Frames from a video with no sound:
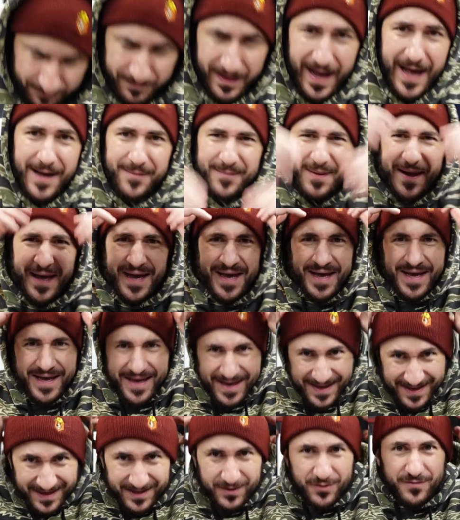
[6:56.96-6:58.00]
back, man.
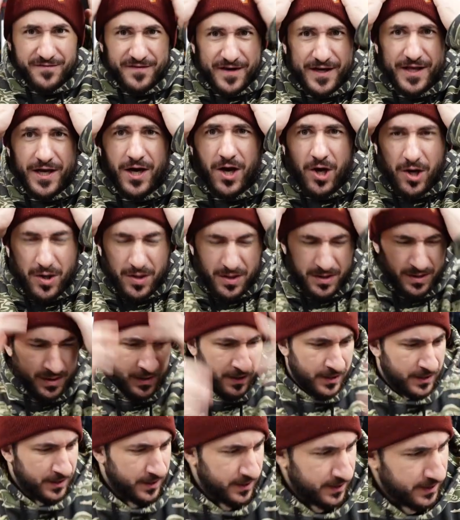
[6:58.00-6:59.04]
New video.
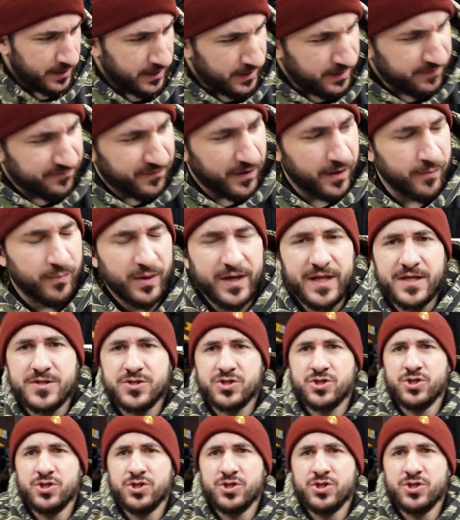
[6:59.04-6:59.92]
For anybody who's